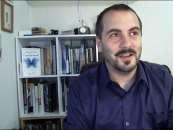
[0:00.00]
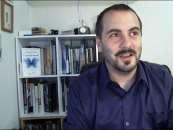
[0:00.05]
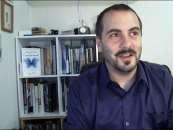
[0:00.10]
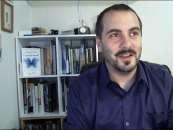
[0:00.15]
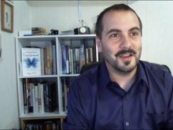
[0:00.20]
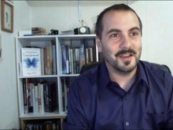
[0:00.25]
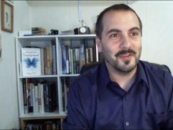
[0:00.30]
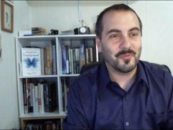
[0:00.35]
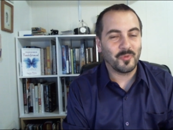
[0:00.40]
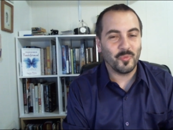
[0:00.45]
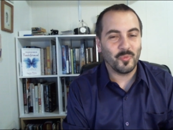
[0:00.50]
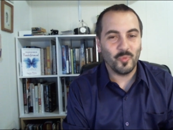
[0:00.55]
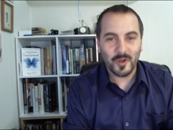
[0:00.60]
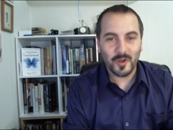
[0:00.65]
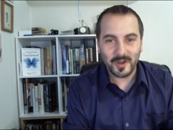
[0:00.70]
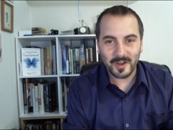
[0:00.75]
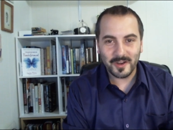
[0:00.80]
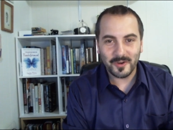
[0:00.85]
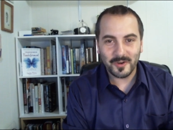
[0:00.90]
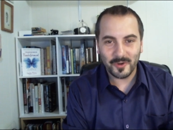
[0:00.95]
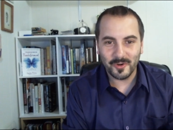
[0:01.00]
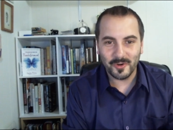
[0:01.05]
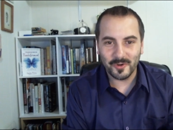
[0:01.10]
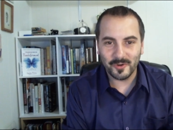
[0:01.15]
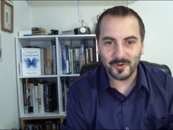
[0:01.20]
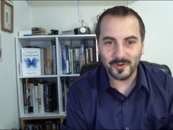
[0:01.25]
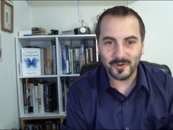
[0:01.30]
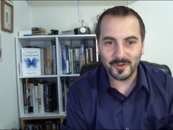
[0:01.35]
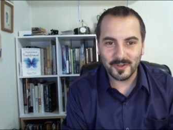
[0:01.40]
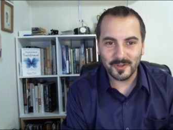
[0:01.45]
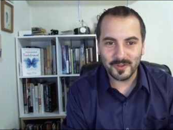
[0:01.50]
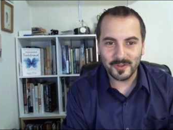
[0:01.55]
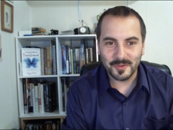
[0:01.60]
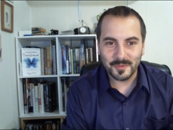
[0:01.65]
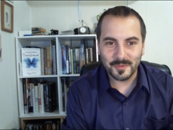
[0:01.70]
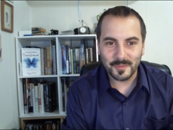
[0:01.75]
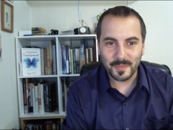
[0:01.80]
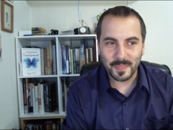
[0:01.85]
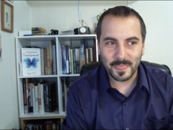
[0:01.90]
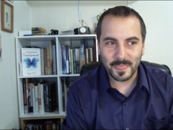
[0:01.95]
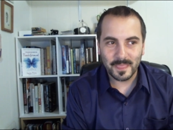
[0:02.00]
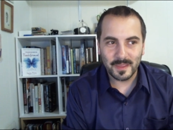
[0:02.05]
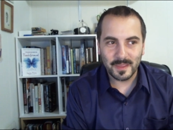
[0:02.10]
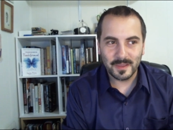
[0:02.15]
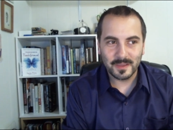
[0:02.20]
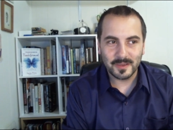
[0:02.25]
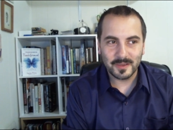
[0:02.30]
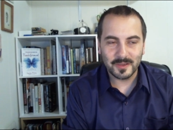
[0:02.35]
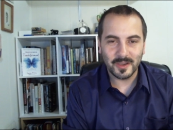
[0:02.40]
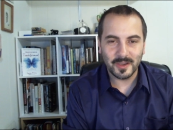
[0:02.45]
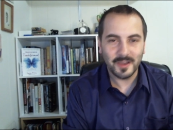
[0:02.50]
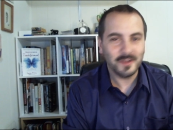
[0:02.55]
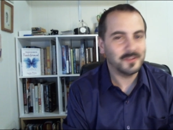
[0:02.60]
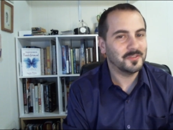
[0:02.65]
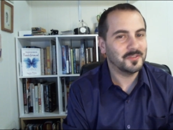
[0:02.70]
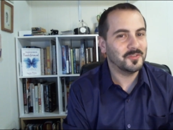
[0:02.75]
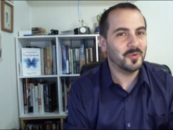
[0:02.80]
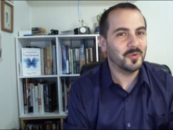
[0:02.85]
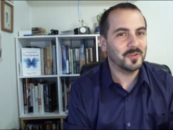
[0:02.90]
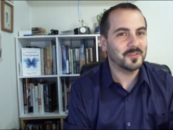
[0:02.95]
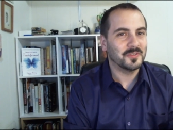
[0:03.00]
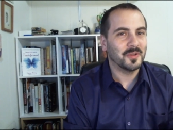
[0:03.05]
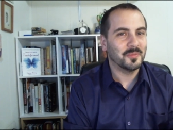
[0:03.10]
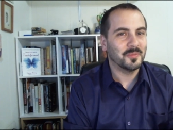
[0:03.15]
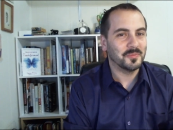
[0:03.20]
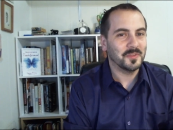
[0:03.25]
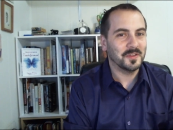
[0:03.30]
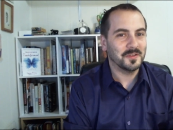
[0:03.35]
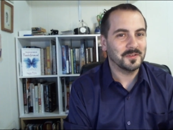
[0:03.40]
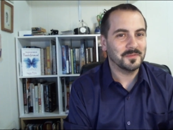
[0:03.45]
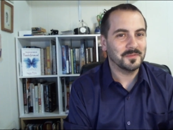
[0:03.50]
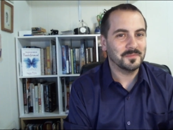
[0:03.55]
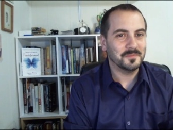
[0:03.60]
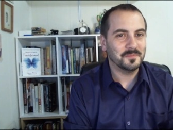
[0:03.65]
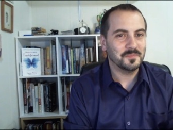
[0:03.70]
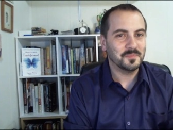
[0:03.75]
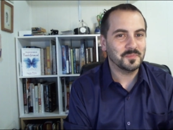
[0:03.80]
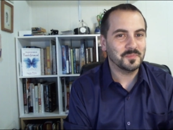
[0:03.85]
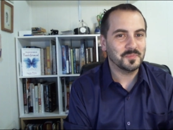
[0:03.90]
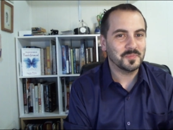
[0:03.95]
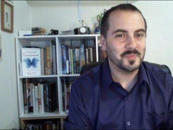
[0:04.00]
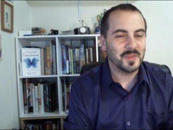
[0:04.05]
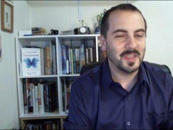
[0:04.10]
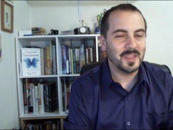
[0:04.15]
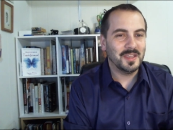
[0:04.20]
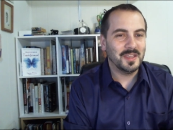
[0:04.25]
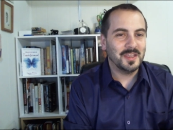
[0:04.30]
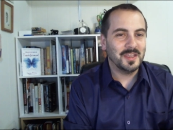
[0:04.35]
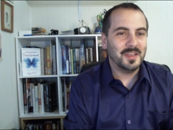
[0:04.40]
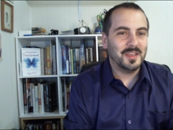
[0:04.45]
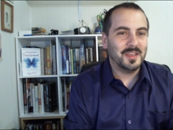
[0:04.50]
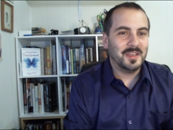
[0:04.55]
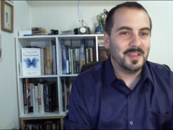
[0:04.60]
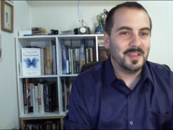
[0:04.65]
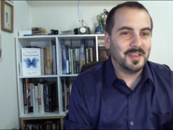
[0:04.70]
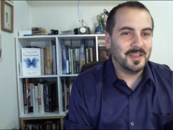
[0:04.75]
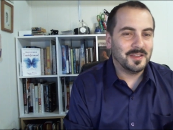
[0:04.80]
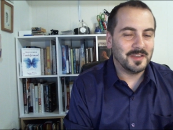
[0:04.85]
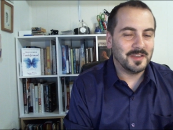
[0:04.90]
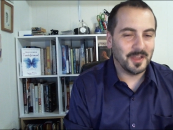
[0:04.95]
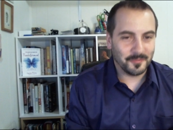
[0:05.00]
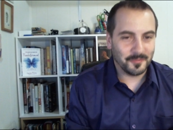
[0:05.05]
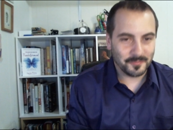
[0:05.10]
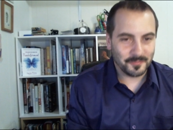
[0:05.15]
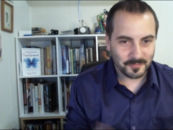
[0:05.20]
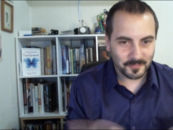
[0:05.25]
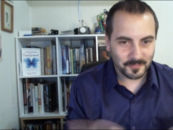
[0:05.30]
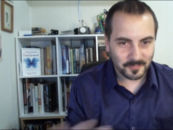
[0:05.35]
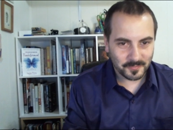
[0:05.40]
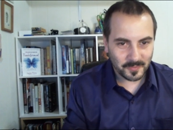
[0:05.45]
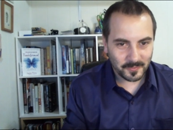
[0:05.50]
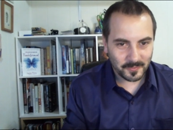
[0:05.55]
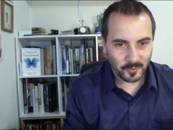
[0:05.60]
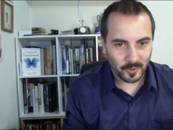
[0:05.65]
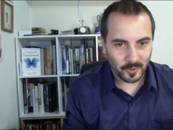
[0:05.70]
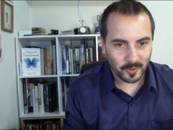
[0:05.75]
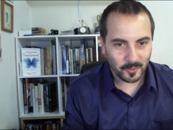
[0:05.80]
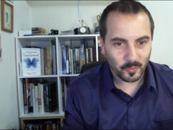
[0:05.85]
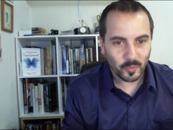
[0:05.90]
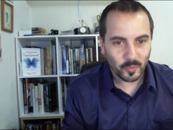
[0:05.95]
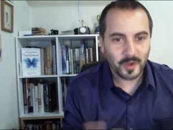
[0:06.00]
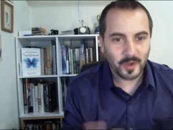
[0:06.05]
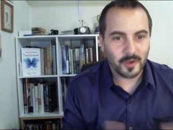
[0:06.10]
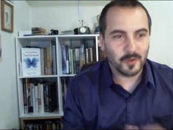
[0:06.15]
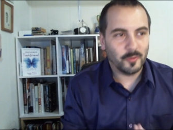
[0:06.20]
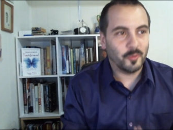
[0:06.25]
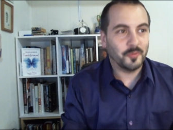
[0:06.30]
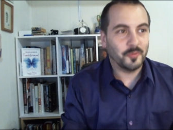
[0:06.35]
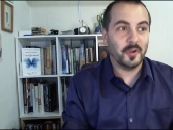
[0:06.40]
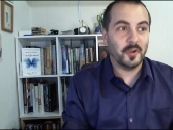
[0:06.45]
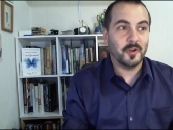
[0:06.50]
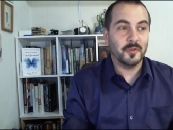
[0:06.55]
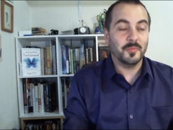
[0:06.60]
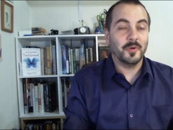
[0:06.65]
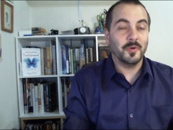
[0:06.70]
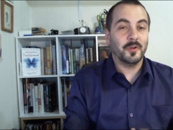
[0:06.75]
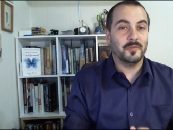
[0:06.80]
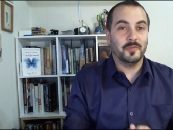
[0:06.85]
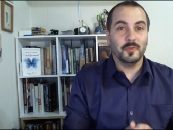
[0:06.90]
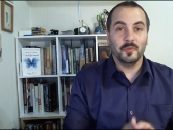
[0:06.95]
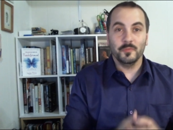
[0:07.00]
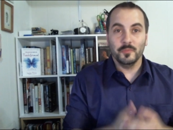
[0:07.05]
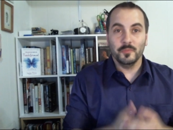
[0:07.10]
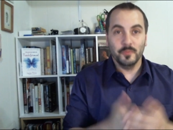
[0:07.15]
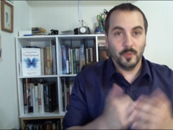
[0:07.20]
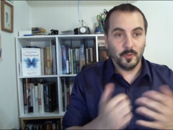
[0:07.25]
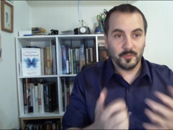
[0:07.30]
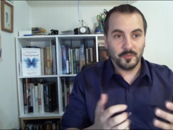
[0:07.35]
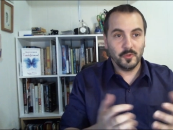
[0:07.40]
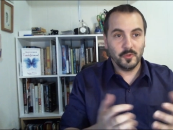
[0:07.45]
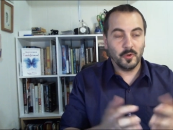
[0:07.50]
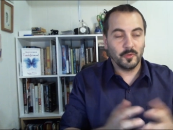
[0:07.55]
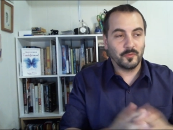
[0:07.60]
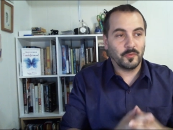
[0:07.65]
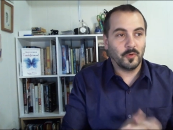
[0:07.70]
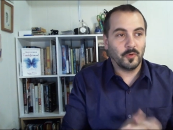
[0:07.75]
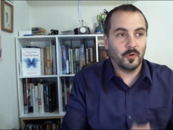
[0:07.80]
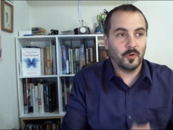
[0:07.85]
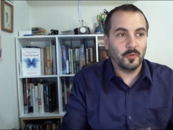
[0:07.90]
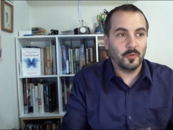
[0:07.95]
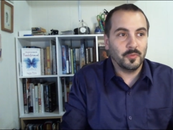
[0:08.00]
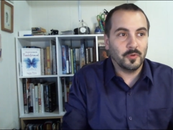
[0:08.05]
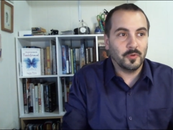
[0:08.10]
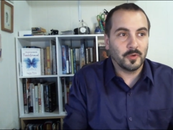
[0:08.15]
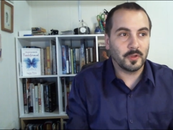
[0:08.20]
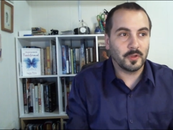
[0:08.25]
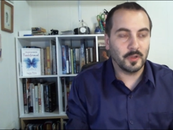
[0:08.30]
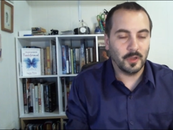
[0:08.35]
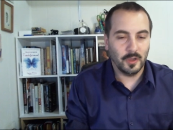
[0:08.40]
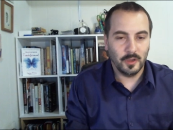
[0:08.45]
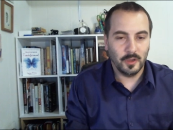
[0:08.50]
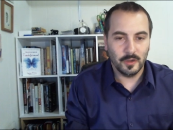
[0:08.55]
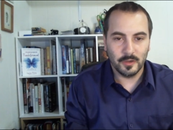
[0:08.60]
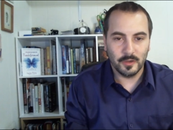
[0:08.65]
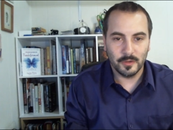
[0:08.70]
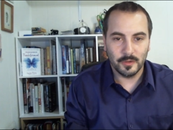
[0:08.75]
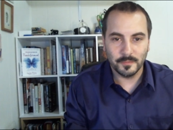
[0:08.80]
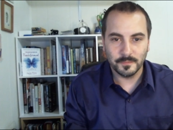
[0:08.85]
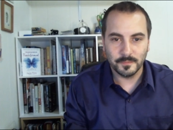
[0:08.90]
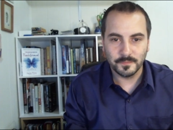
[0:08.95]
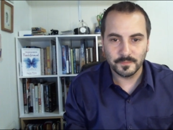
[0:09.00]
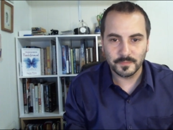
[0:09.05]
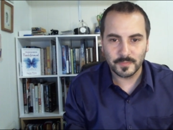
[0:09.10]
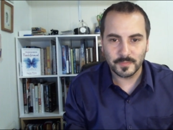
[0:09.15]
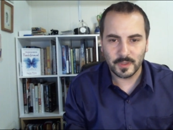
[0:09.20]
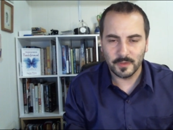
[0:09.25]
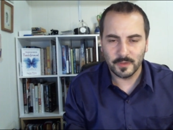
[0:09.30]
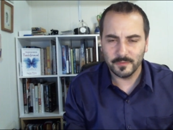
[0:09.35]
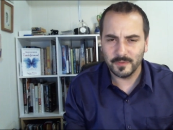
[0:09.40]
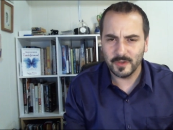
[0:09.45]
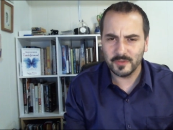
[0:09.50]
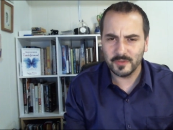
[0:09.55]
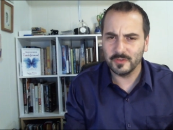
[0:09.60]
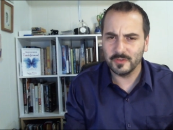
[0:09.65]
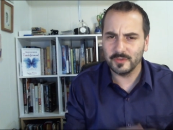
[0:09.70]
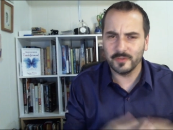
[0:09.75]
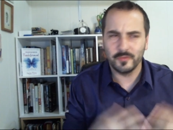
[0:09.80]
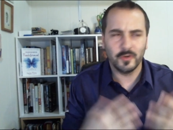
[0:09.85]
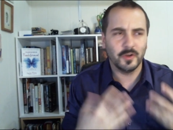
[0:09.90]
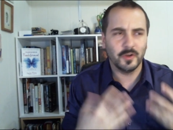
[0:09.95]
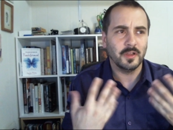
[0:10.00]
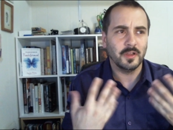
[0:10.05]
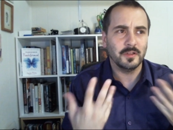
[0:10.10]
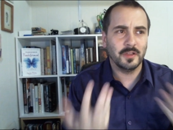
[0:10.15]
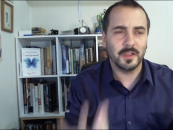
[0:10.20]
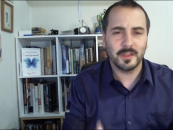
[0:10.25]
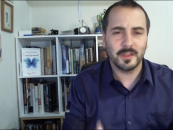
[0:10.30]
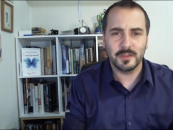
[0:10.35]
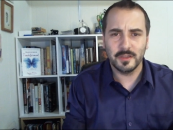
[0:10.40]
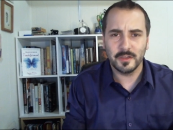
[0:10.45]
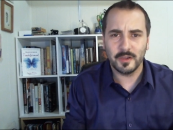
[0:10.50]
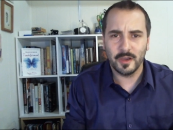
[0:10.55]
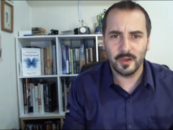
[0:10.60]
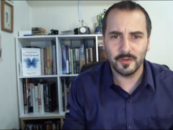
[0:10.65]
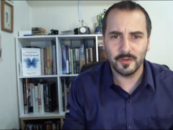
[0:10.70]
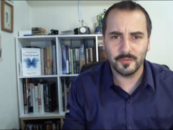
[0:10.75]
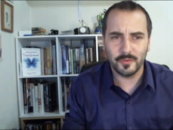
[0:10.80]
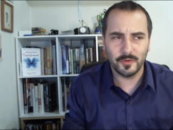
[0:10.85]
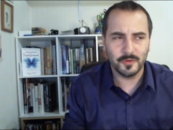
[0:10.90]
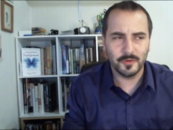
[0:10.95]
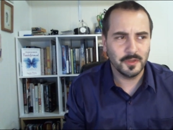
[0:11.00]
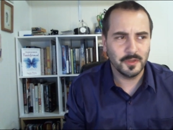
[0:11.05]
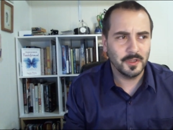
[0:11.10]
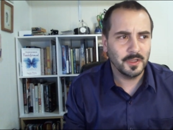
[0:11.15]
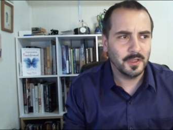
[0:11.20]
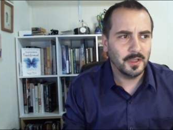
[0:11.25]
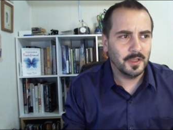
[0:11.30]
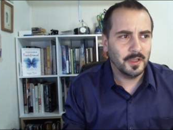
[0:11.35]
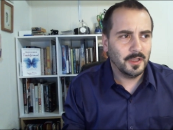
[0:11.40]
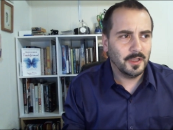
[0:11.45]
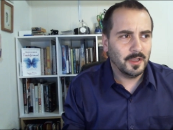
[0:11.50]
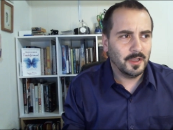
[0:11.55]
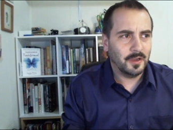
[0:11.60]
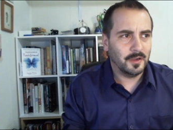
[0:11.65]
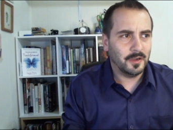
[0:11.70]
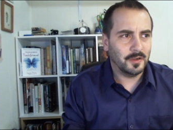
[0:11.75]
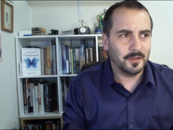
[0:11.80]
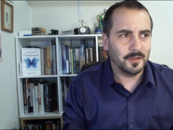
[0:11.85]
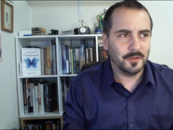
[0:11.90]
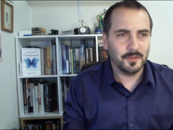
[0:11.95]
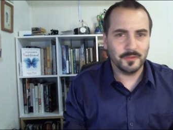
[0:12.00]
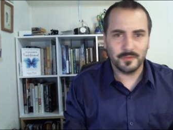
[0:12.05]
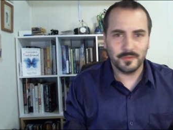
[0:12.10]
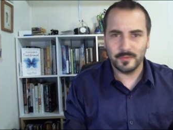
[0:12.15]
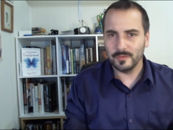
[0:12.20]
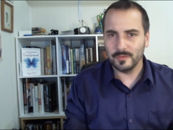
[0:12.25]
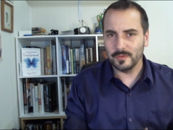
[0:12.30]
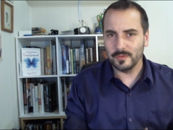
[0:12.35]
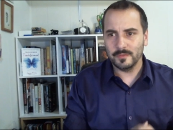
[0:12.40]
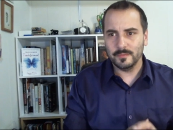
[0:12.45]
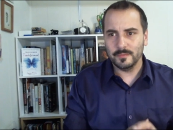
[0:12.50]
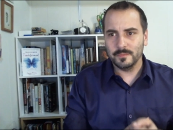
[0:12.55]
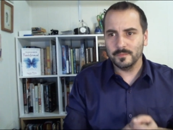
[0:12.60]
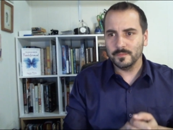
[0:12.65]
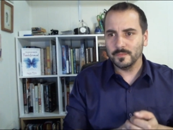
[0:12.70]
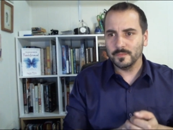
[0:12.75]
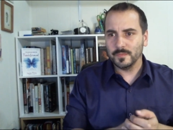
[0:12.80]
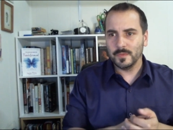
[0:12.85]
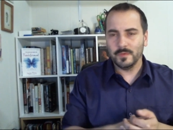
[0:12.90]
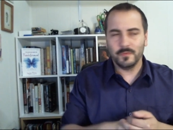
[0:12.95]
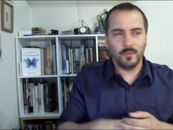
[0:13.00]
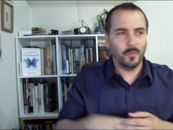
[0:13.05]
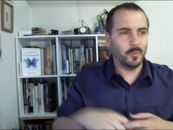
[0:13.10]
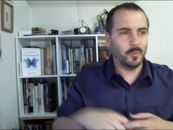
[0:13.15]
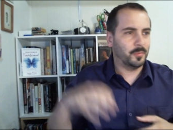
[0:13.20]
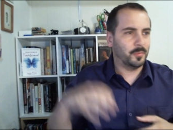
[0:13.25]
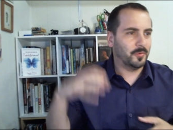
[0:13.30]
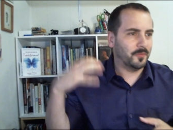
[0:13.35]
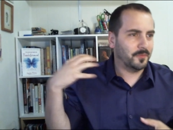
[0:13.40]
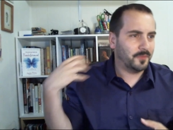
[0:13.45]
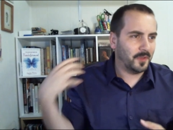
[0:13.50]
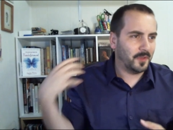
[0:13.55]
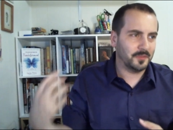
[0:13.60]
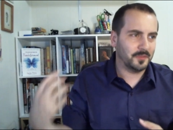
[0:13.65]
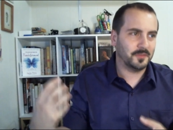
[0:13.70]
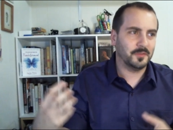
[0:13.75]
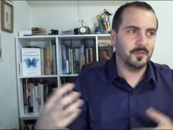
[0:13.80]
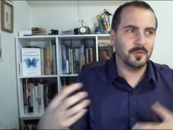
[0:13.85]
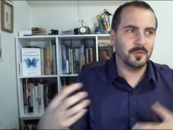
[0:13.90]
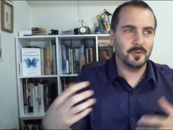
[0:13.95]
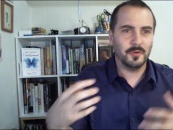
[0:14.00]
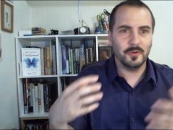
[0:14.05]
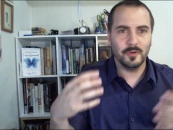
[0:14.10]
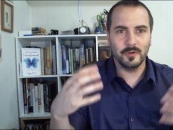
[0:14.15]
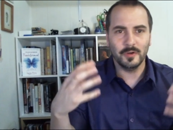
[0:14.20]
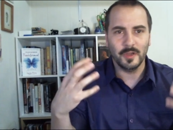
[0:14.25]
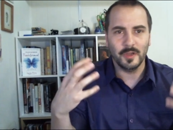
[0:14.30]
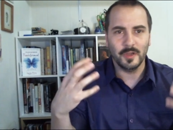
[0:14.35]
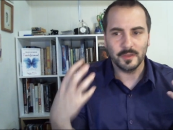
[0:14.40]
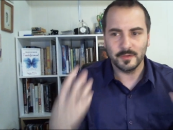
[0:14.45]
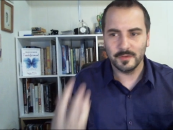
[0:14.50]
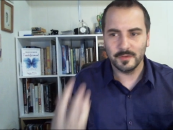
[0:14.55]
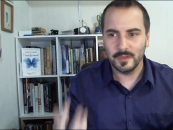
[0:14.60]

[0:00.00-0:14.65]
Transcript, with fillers: From what I heard, God is doing something. Now, if you're unaware, Rosaria Butterfield, most known for her book um, Confessions of an Unlikely Convert, uh, she's a former professor and